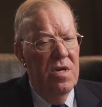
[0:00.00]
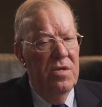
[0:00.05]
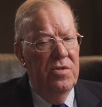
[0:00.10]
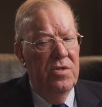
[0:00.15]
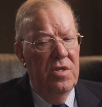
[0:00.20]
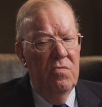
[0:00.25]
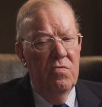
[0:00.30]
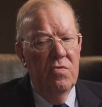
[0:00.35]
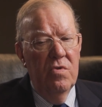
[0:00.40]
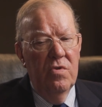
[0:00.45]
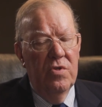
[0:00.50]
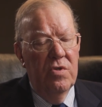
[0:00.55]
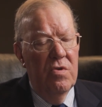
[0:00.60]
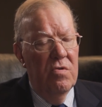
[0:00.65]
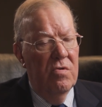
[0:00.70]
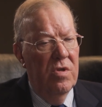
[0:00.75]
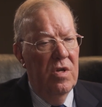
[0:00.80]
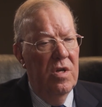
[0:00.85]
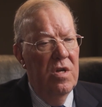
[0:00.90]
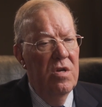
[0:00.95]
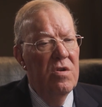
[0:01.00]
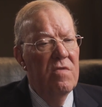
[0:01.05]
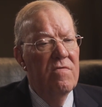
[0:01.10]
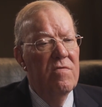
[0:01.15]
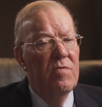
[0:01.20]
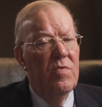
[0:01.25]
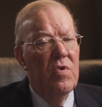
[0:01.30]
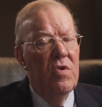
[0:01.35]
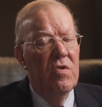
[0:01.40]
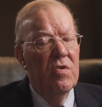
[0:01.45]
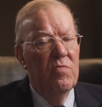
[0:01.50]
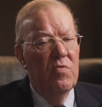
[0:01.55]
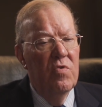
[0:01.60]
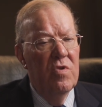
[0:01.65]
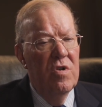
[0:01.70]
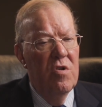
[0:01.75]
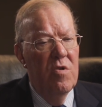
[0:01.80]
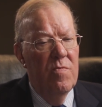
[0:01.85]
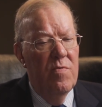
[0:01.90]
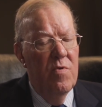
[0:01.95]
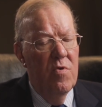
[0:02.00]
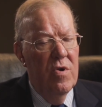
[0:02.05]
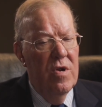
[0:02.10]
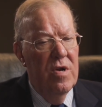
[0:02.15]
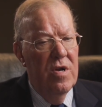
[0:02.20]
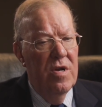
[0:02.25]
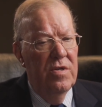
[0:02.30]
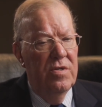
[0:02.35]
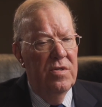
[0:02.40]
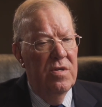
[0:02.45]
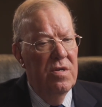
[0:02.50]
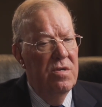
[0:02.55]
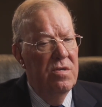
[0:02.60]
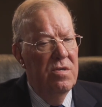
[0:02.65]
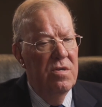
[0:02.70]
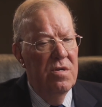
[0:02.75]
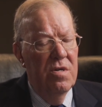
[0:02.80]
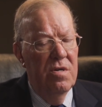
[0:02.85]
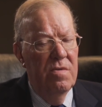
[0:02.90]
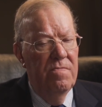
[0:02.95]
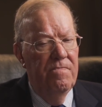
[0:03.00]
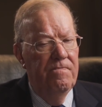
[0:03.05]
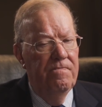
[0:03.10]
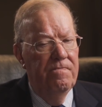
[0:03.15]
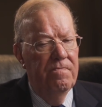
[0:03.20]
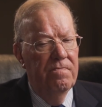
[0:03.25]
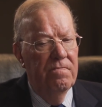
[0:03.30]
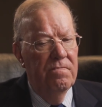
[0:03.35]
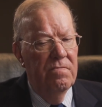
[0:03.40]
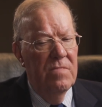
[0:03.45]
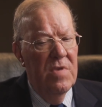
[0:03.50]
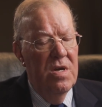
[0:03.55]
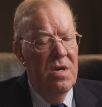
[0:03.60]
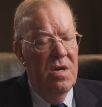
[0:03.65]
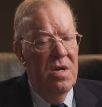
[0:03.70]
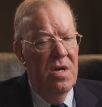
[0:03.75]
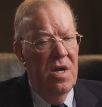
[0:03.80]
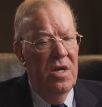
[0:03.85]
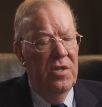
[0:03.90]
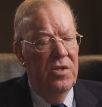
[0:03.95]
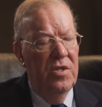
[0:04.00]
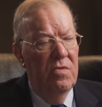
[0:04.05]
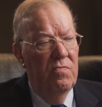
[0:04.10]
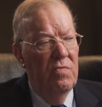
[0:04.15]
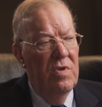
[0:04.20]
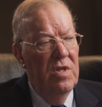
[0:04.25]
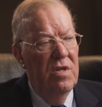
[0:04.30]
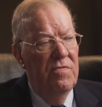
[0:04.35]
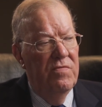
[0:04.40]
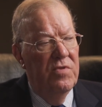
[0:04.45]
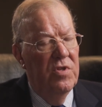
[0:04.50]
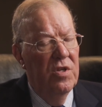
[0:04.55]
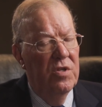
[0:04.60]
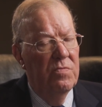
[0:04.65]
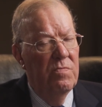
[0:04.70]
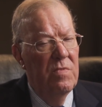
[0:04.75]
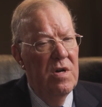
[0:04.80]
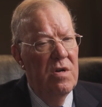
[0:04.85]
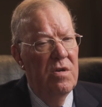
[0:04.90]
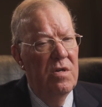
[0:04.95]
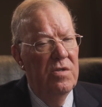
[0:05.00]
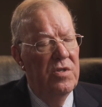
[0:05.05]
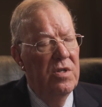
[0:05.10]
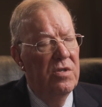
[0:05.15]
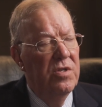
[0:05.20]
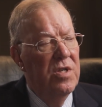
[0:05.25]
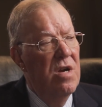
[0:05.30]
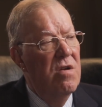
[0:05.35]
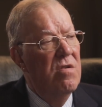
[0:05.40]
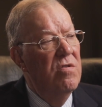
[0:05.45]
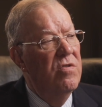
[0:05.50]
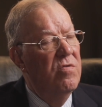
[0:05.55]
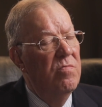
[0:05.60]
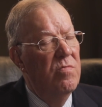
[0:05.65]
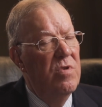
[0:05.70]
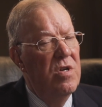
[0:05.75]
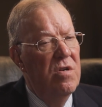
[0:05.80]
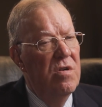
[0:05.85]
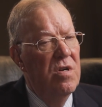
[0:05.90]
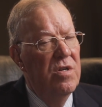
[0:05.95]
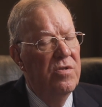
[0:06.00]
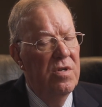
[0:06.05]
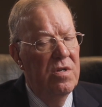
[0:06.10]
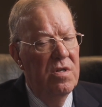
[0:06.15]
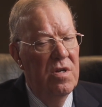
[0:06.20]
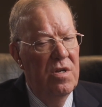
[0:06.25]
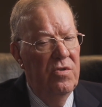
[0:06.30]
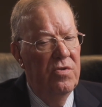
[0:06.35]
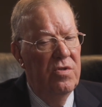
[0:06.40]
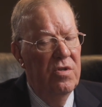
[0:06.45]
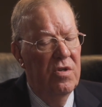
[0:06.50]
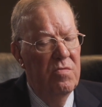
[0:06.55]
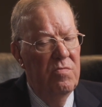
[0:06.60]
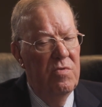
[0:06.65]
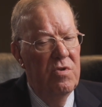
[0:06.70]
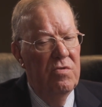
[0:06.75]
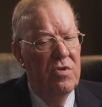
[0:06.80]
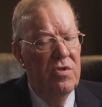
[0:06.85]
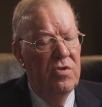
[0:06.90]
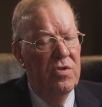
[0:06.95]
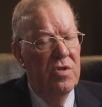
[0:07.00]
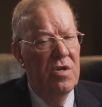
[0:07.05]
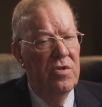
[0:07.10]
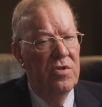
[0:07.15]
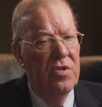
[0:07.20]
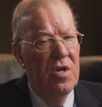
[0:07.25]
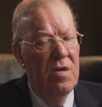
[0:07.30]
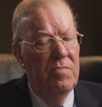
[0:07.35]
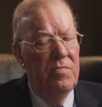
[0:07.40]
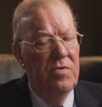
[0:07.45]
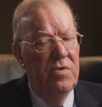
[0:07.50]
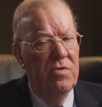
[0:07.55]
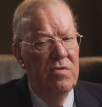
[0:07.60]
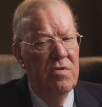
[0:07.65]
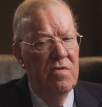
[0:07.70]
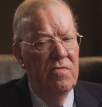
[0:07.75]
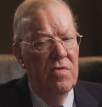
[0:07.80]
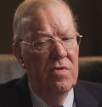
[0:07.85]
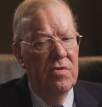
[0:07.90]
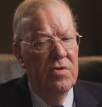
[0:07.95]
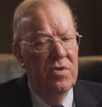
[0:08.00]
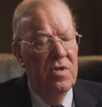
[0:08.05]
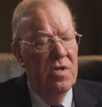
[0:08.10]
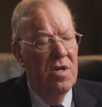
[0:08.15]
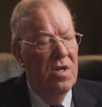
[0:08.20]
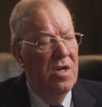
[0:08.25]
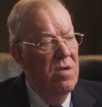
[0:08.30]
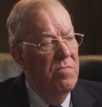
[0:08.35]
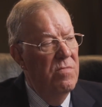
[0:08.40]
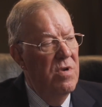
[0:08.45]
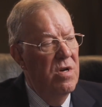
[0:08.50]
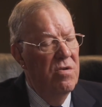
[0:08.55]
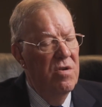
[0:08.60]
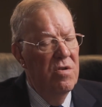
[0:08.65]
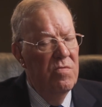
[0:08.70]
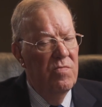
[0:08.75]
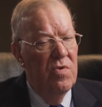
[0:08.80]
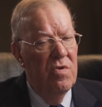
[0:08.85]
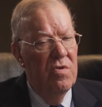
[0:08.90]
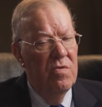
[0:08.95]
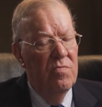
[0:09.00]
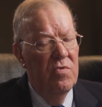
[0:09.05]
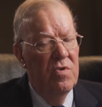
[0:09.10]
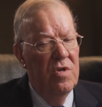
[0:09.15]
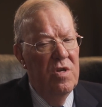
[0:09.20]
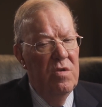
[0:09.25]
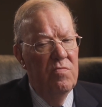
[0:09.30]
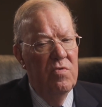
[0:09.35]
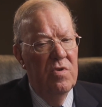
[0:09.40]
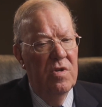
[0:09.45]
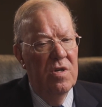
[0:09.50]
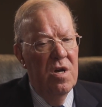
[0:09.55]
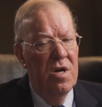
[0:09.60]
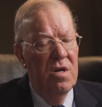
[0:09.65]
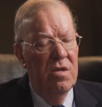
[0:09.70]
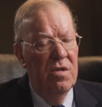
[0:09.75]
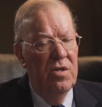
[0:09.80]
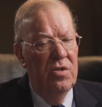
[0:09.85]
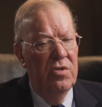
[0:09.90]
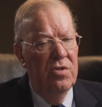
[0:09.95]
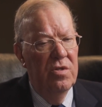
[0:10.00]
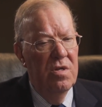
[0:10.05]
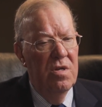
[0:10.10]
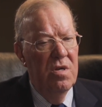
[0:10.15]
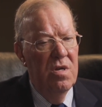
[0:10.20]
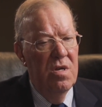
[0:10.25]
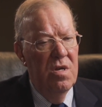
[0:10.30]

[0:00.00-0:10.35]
I see we're circling in over Baltimore Airport. I said, uh, I said, we live six, mile, six hours from here. I said, I used to commute to Johns Hopkins University. I came down here to Baltimore Hebrew College.